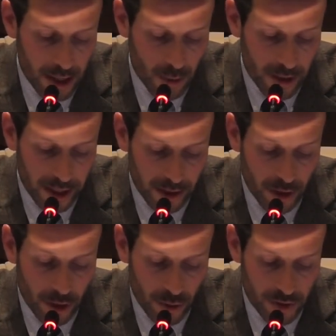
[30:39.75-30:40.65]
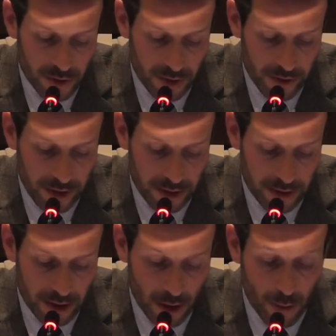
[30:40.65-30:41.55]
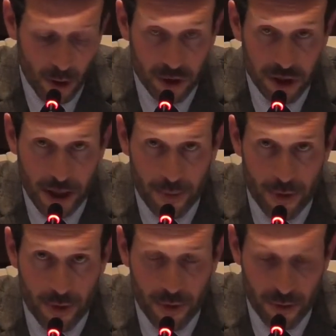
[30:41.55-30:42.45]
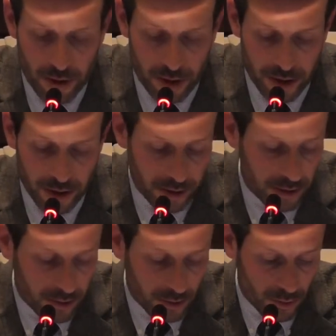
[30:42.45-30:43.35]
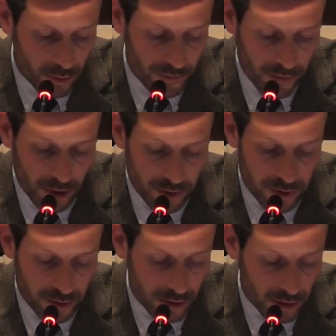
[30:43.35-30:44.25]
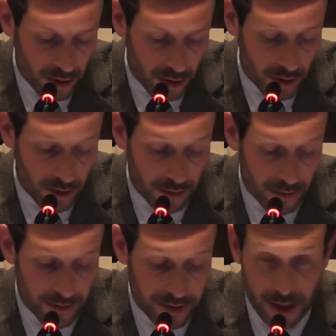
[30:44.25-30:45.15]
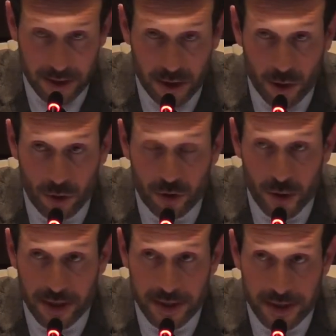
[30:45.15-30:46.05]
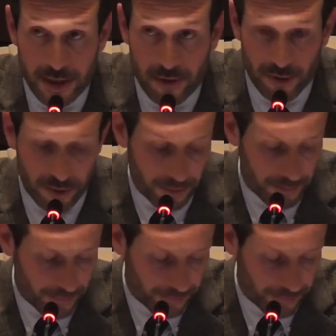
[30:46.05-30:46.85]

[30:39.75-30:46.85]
we can note that among Chapter 3, we've got the Article 27.